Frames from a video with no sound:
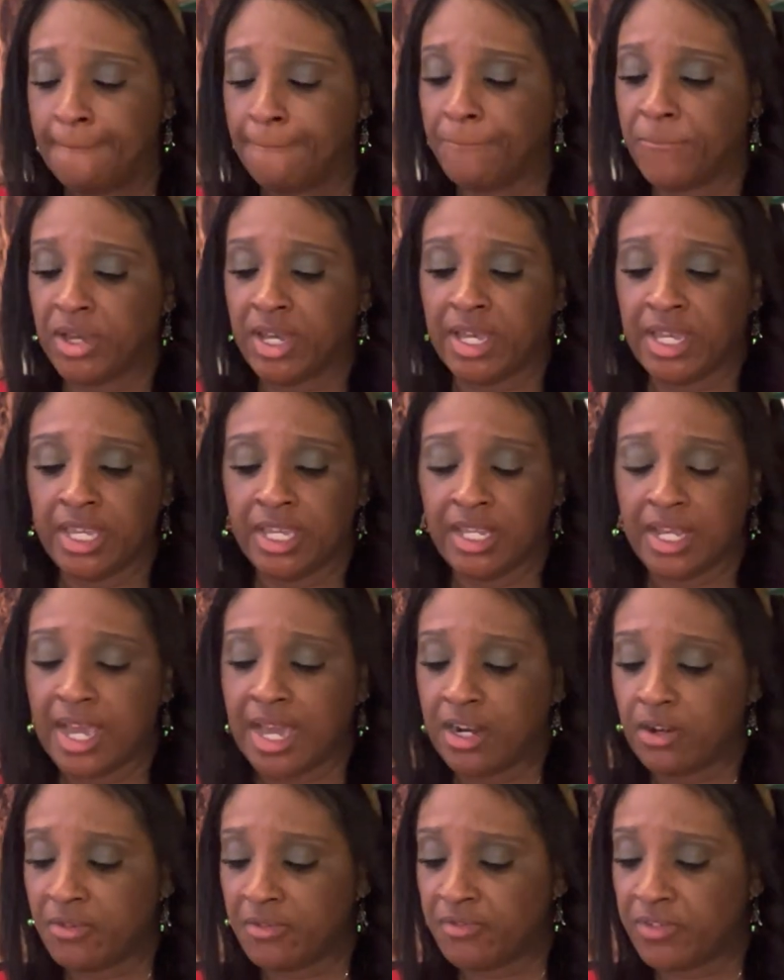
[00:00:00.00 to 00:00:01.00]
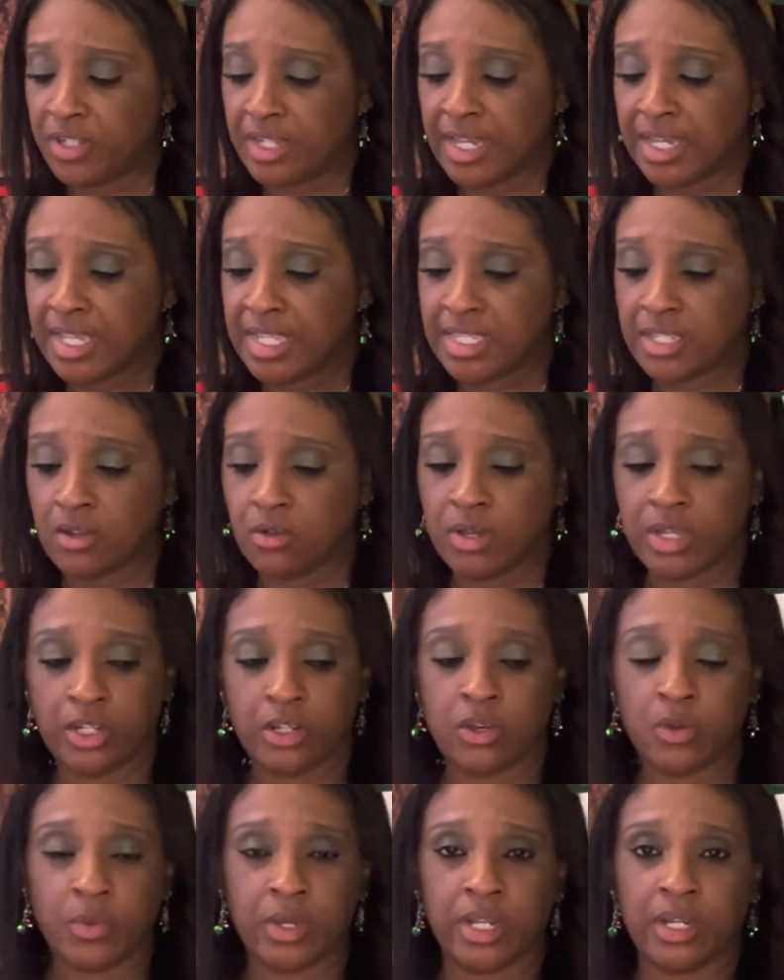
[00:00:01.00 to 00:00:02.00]
But I don't feel like it's going
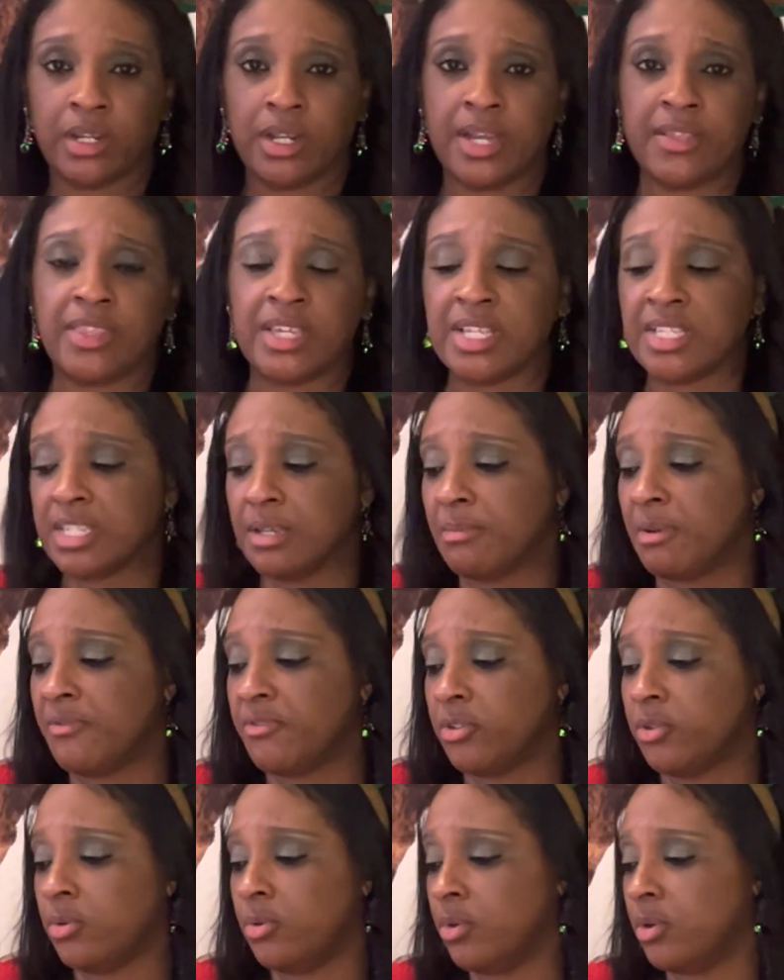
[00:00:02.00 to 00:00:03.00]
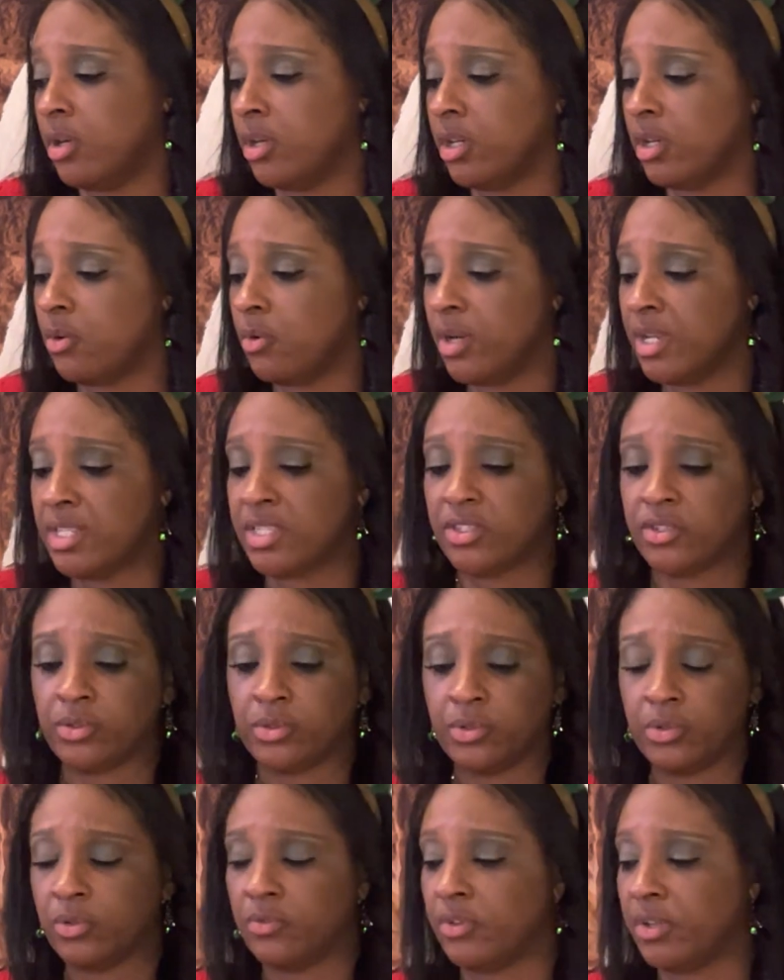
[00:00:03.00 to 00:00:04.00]
nowhere. I think some of you are going
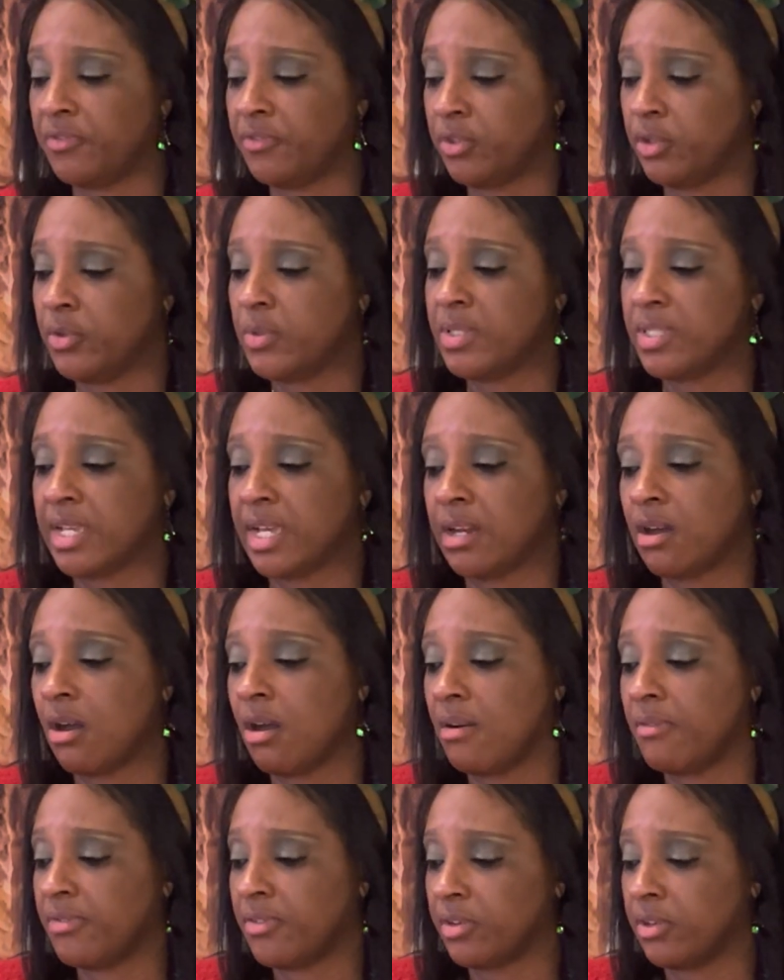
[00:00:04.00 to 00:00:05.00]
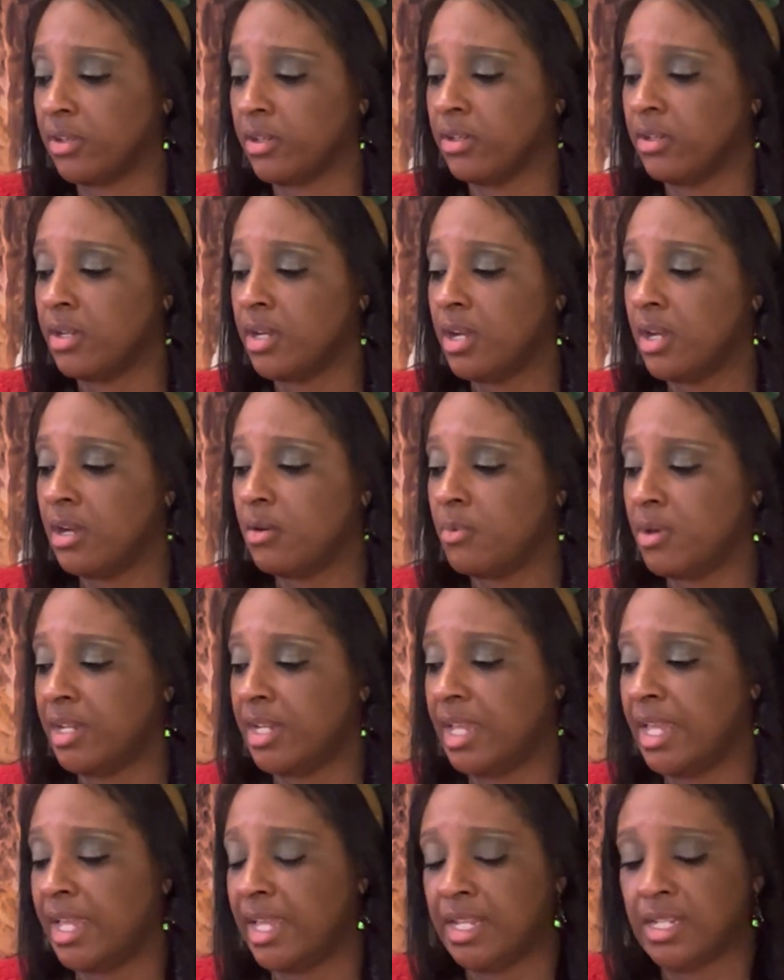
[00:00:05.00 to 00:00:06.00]
to refuse that offer when
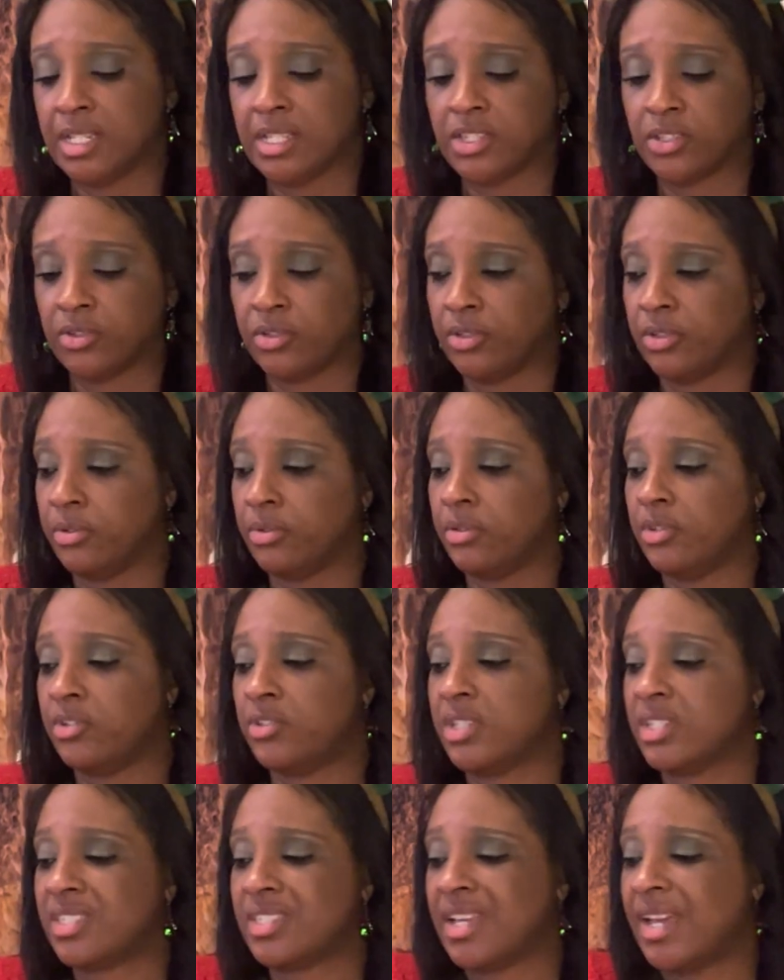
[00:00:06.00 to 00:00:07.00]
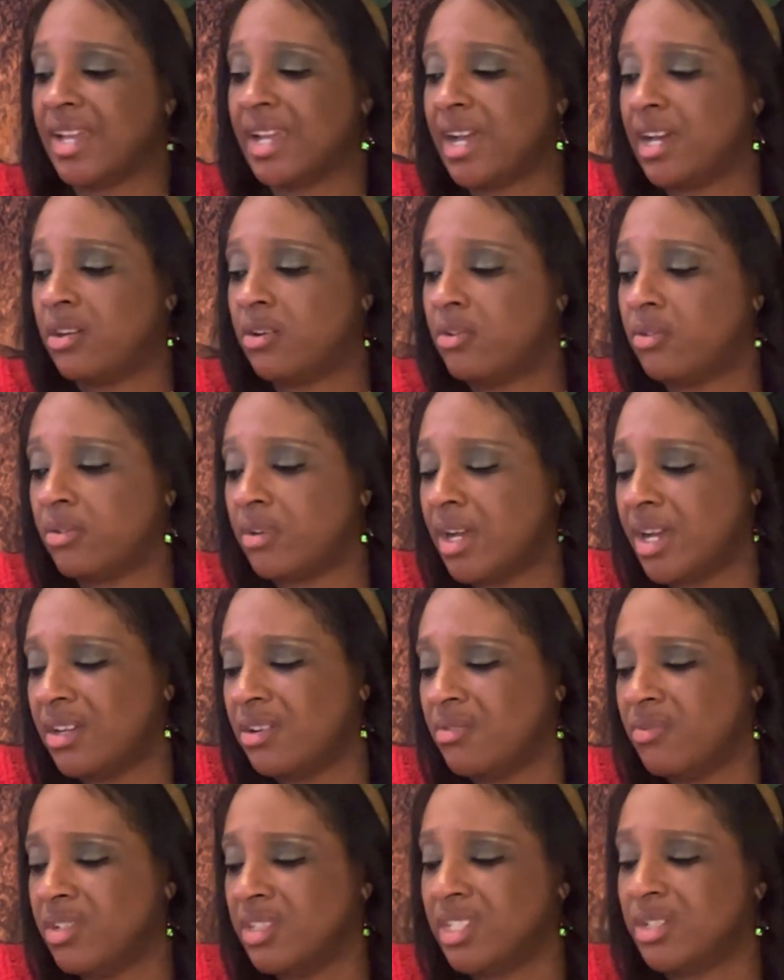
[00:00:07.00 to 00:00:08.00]
they hand it to you. You just like, I
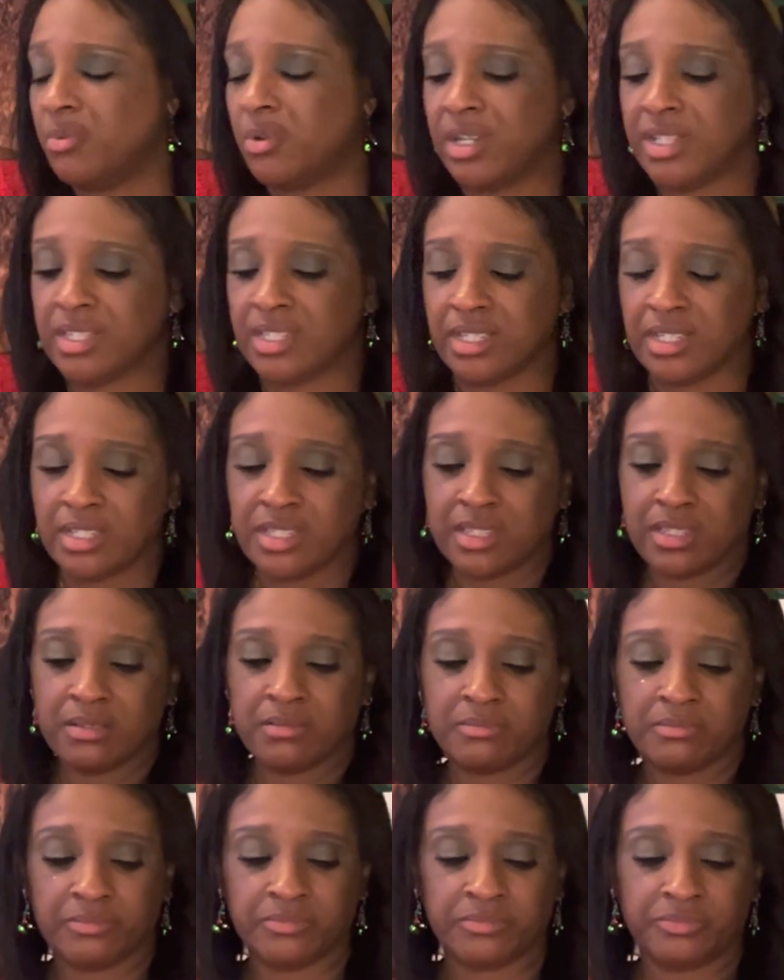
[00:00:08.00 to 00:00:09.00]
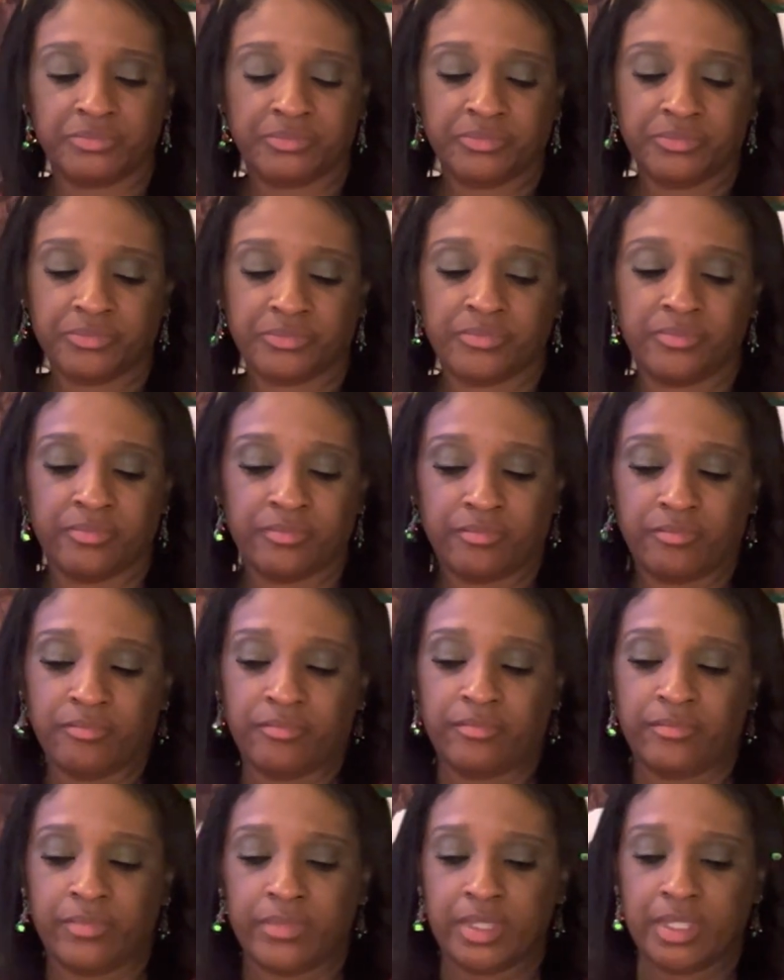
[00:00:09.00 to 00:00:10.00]
don't really want this.
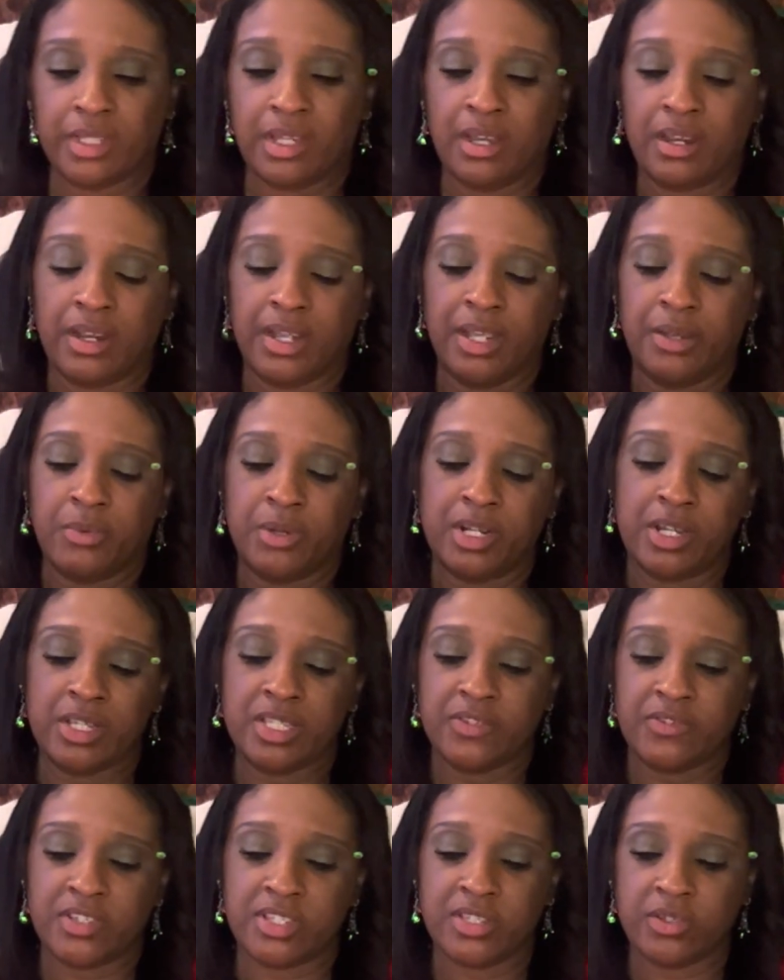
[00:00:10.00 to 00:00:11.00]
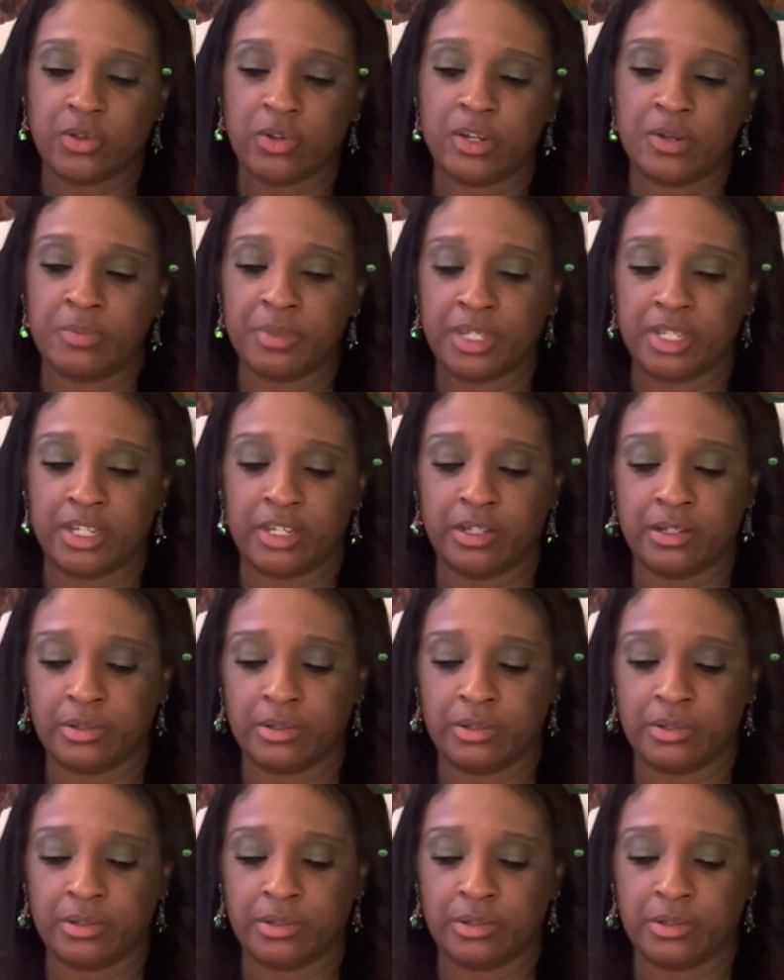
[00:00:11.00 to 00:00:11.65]
All right, what else for Scorpio?